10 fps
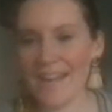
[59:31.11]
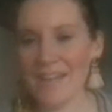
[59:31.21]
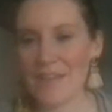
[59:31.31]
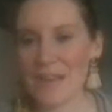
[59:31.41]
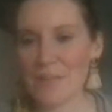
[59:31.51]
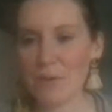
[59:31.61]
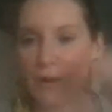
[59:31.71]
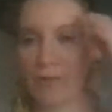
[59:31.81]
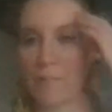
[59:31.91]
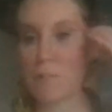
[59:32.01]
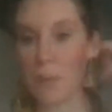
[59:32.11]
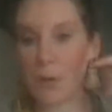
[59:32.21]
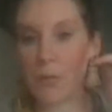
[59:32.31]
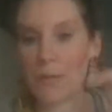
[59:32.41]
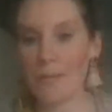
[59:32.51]
Jen's programs put
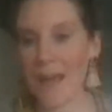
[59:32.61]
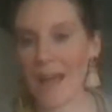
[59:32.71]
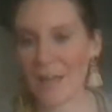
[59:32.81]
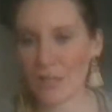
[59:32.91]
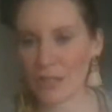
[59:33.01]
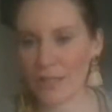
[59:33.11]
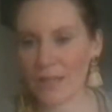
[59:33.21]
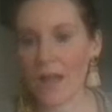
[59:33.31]
you into action.